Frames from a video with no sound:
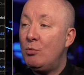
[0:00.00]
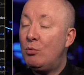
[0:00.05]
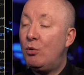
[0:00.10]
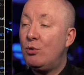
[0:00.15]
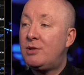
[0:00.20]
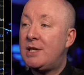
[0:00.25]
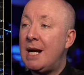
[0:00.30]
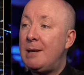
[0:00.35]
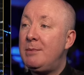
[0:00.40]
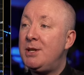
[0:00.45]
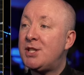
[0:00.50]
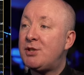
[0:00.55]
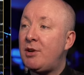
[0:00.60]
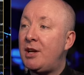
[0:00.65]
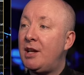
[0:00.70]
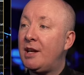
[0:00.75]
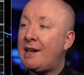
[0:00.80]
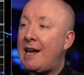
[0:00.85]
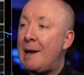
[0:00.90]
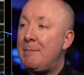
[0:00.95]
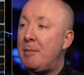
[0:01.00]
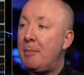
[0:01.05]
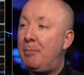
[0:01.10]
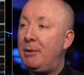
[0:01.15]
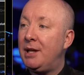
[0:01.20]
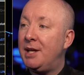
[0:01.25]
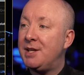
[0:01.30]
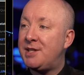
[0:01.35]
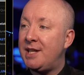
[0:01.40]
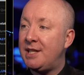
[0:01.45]
will demonstrate the
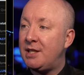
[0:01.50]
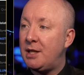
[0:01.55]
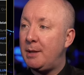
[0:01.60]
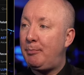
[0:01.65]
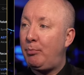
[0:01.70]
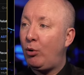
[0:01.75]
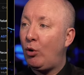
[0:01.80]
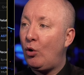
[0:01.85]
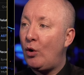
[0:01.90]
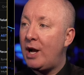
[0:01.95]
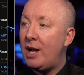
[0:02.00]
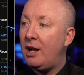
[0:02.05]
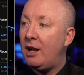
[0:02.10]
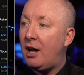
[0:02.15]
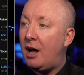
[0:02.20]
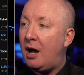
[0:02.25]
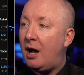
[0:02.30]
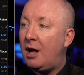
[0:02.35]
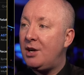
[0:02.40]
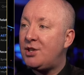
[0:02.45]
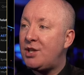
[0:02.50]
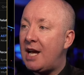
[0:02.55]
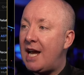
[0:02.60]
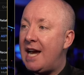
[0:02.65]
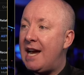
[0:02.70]
capability to deploy large